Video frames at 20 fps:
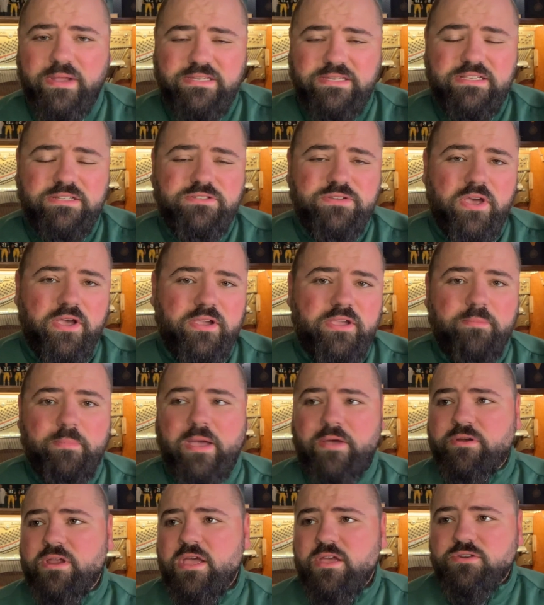I did talk
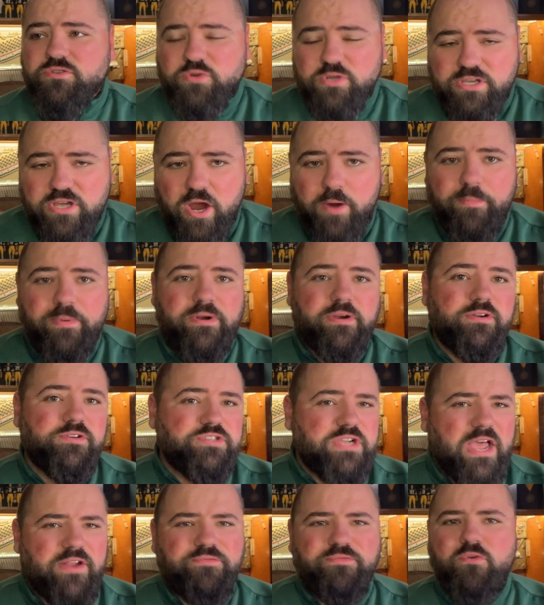about Tree Carpenter and
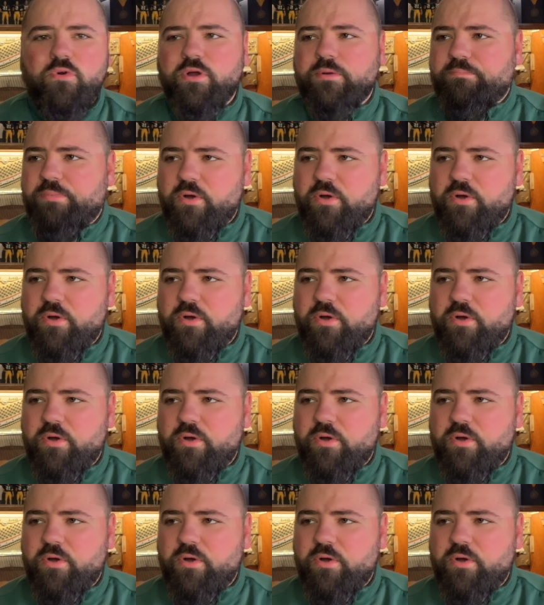John Ford.